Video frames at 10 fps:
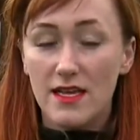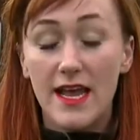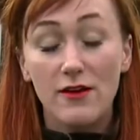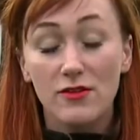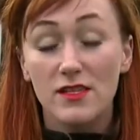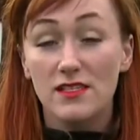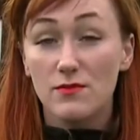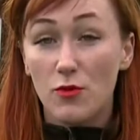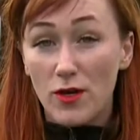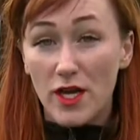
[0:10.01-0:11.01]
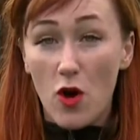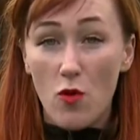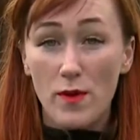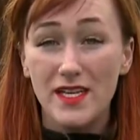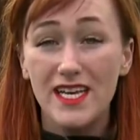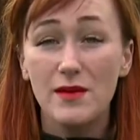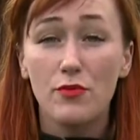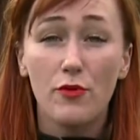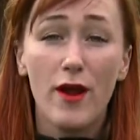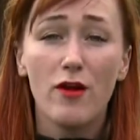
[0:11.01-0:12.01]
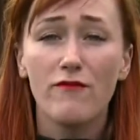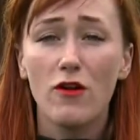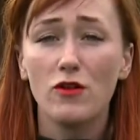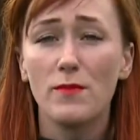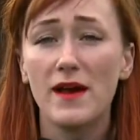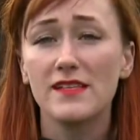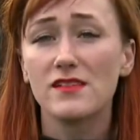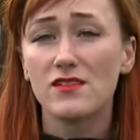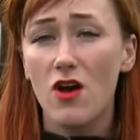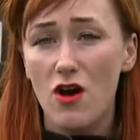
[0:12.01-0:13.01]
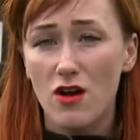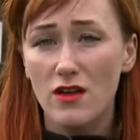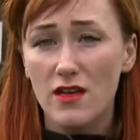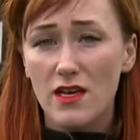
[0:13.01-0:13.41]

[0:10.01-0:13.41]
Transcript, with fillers: Now, this morning opened in prayer, followed by song.